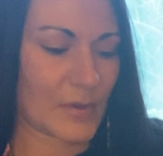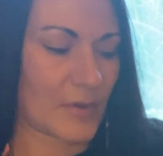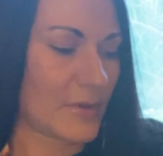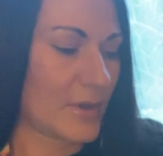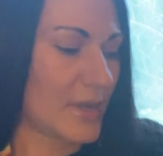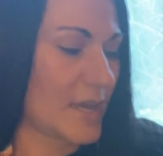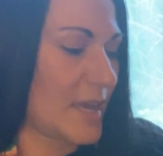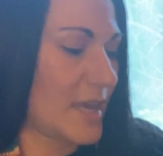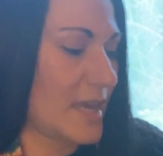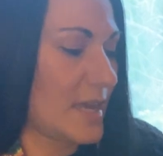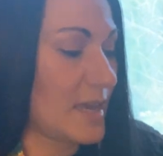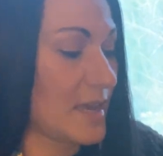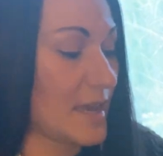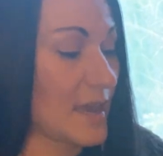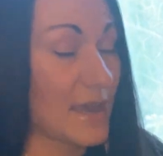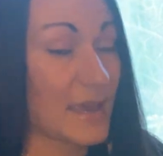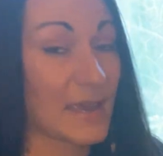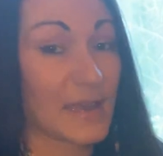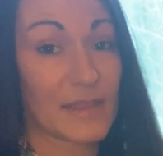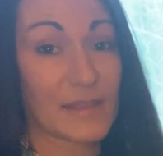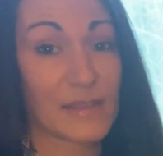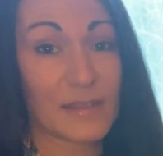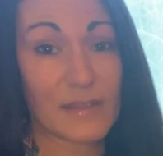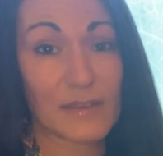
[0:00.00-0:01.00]
Okay,
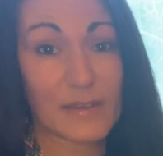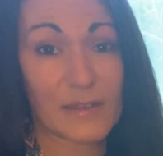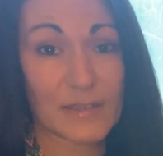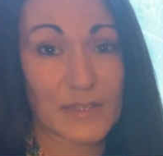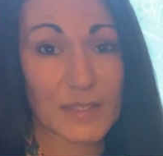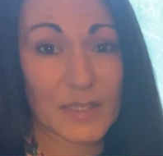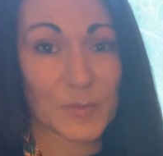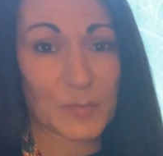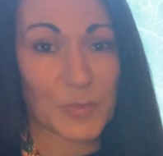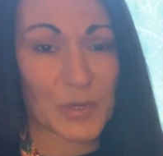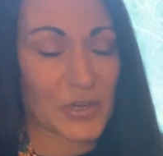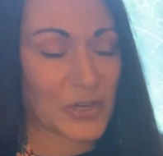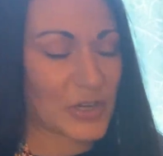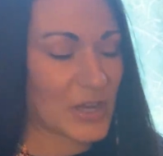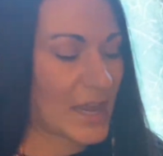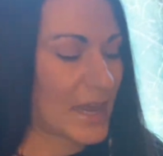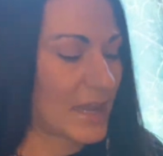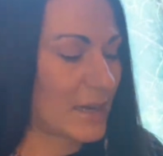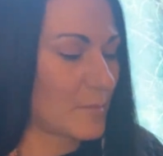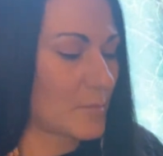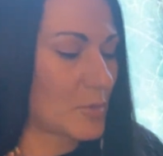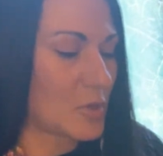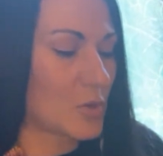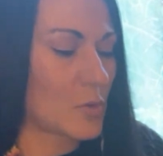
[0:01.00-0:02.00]
and the Spirit
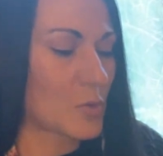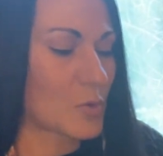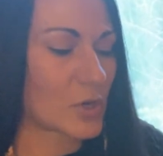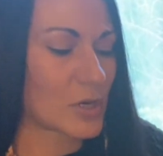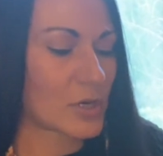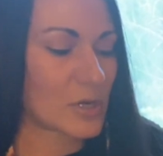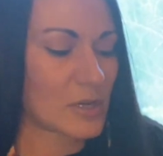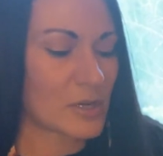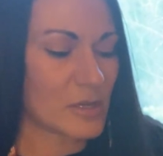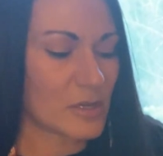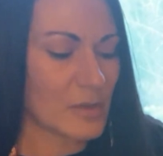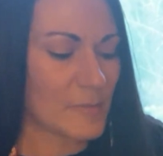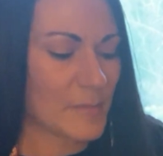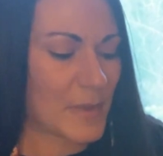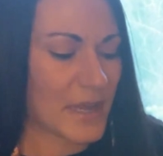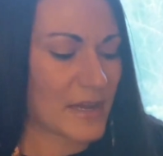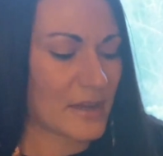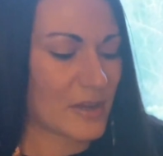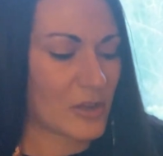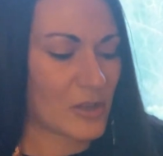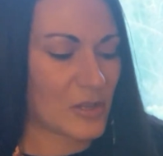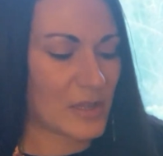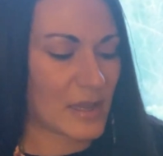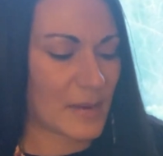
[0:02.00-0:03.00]
Animal Oracle by
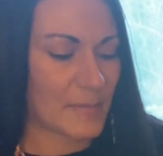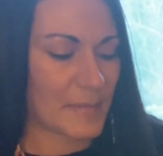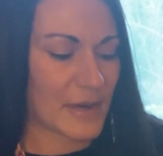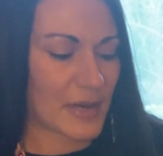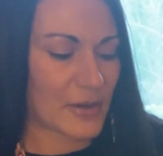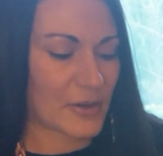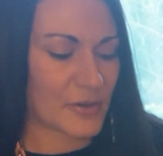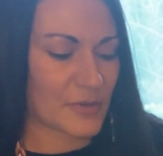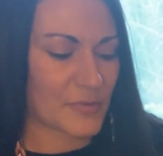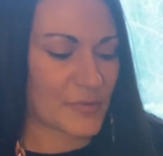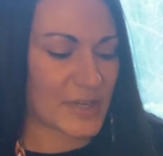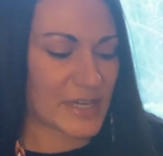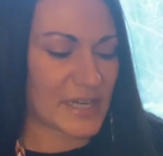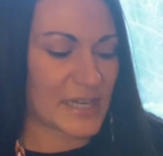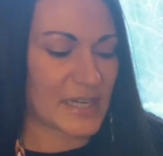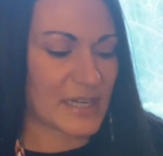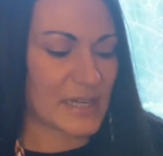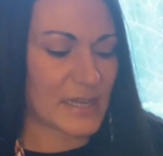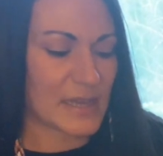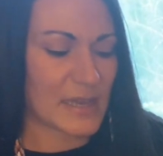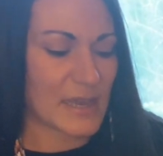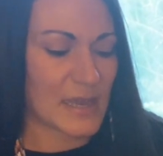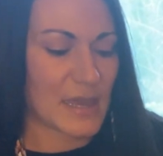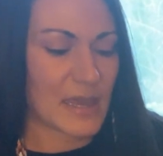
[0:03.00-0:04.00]
Collette Baron-Reid.
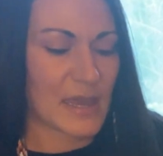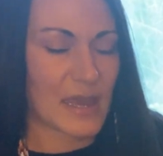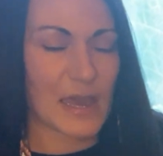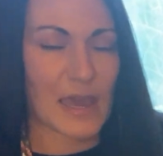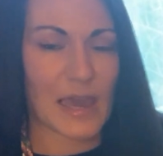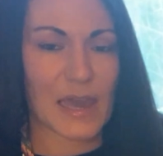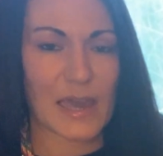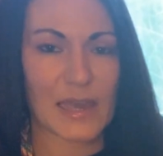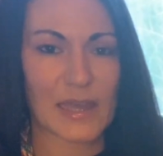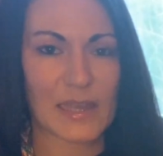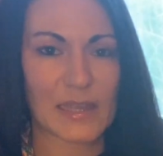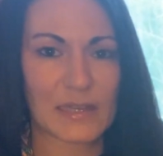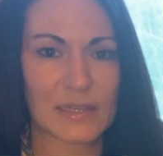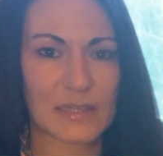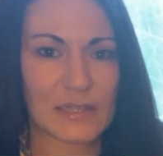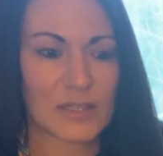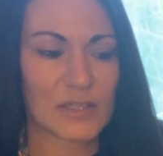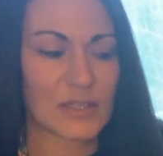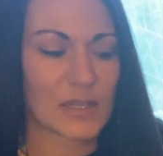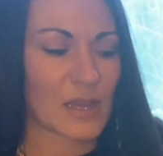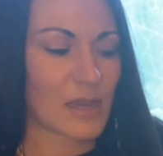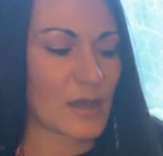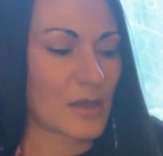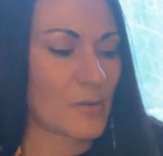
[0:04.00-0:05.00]
And
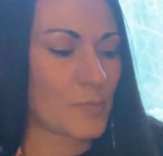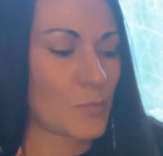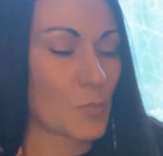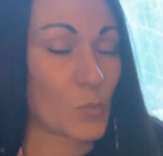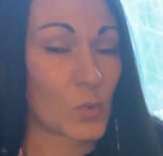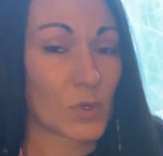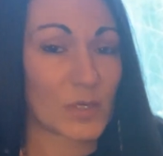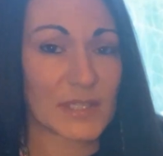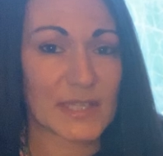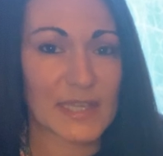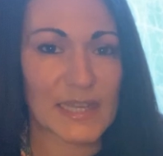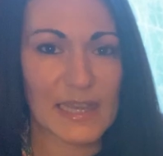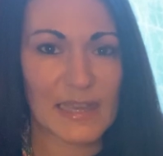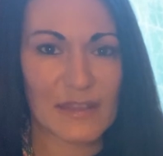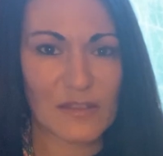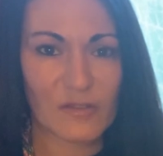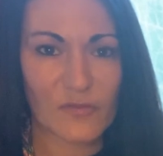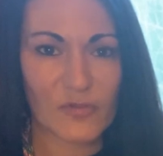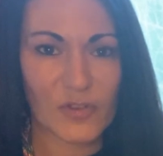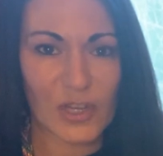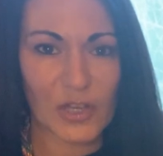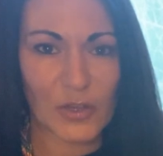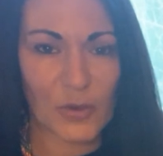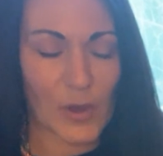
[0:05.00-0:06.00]
once I get the
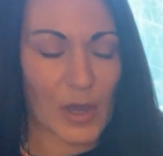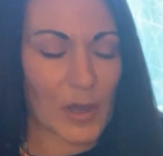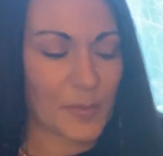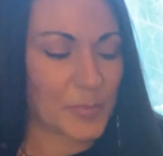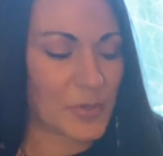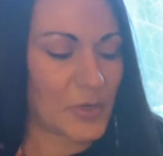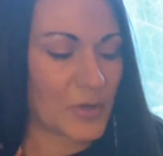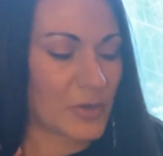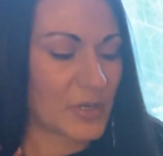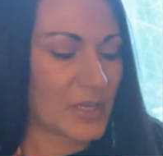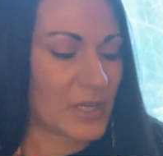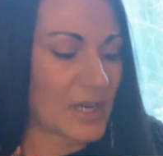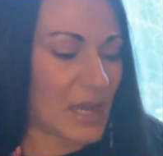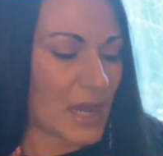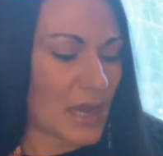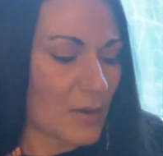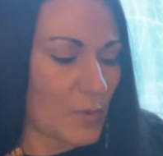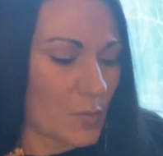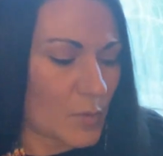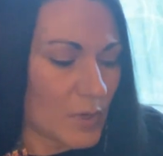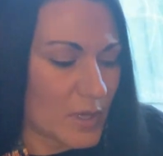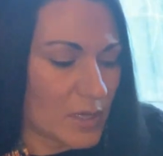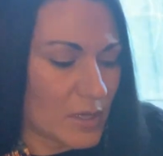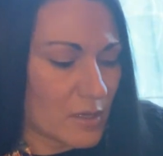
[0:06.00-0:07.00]
video uploaded, I
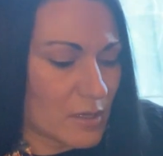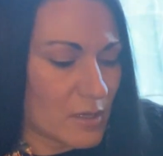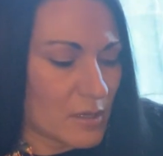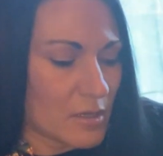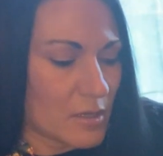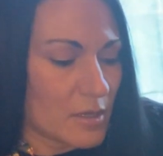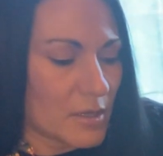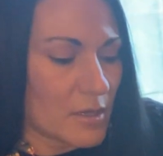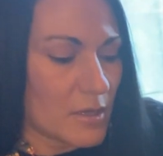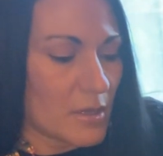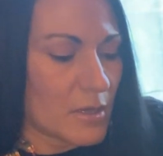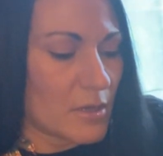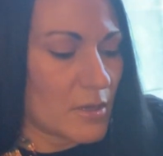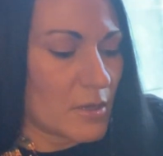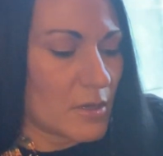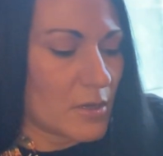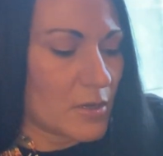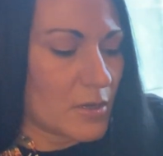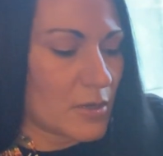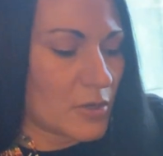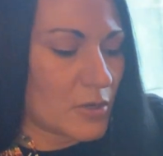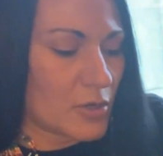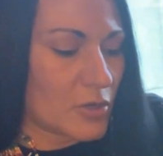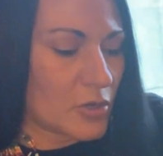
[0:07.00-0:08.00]
will
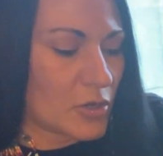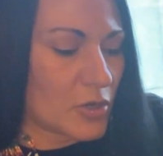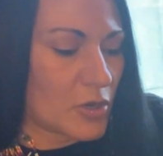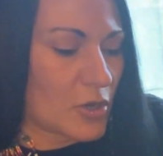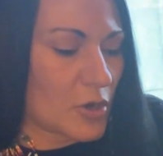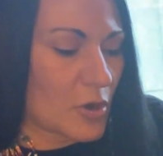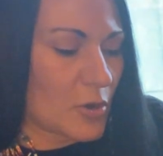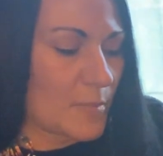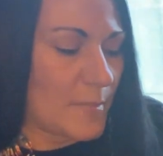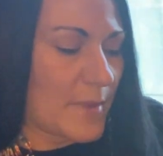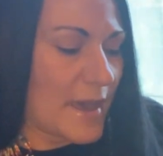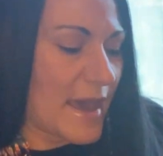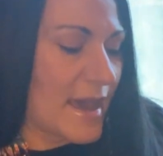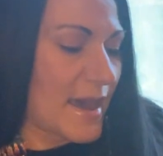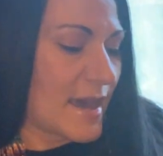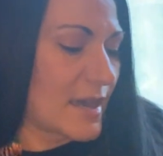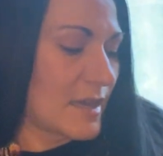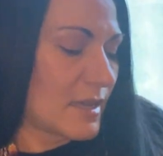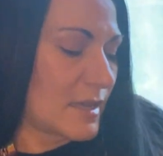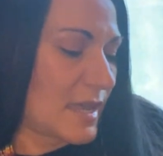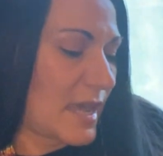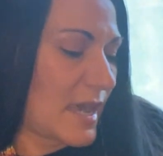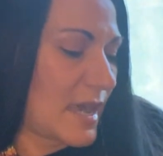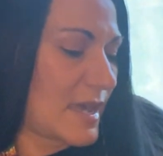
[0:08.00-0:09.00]
go
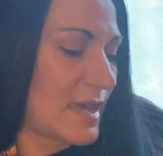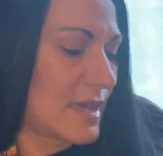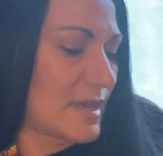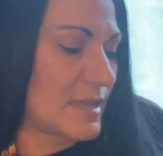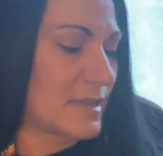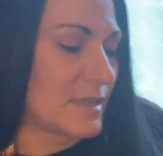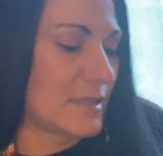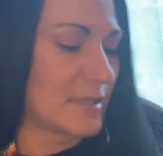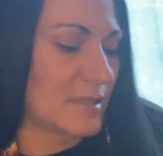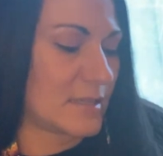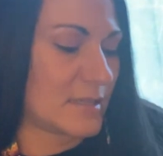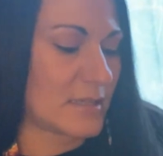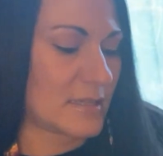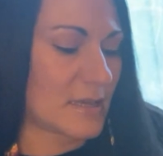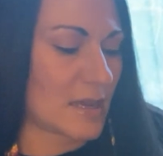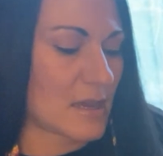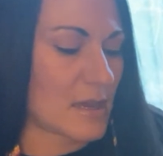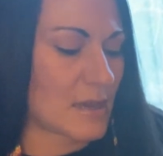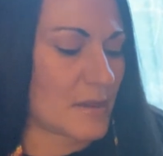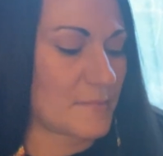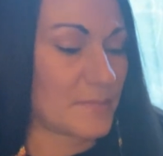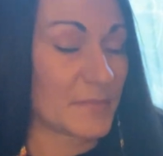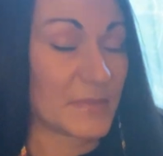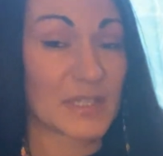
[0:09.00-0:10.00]
back and
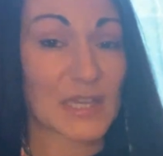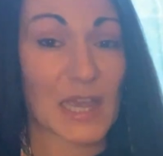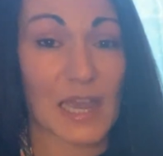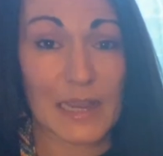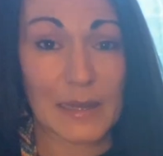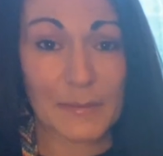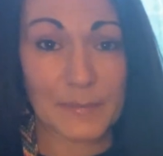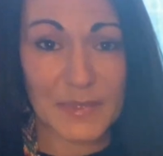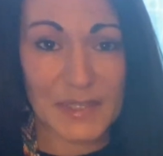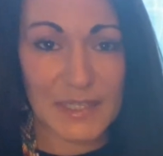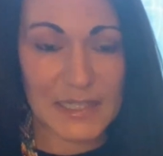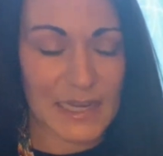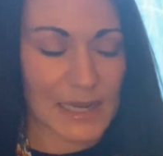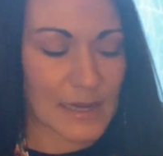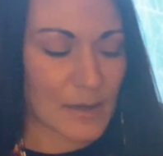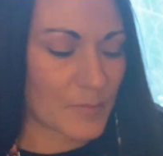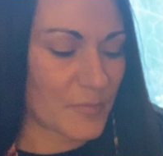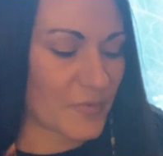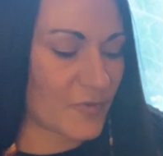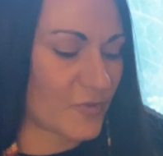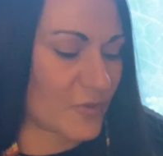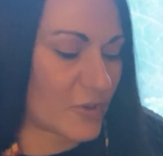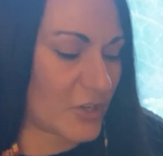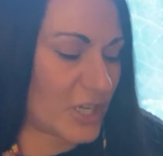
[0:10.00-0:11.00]
timestamp
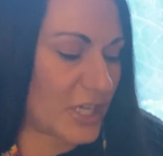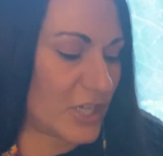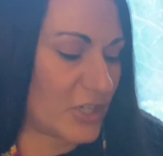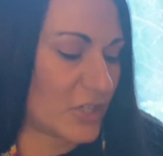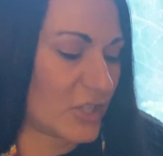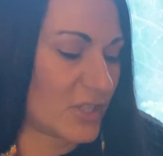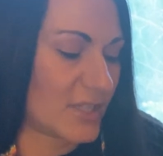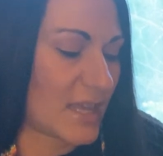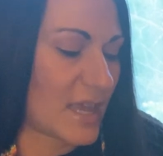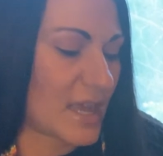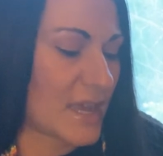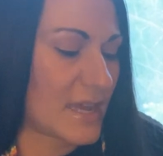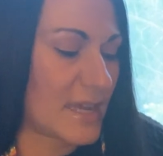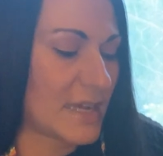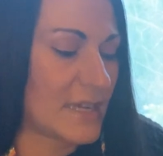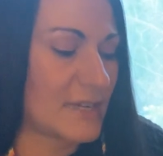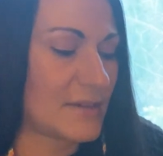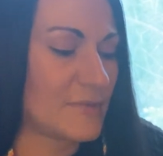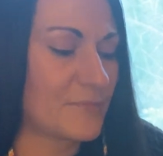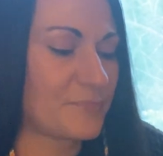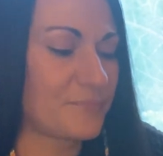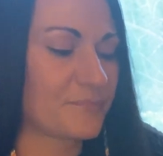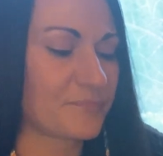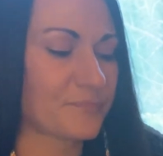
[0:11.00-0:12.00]
for each
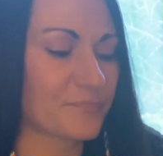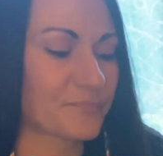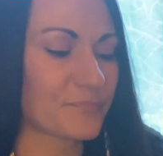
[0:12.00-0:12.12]
sign.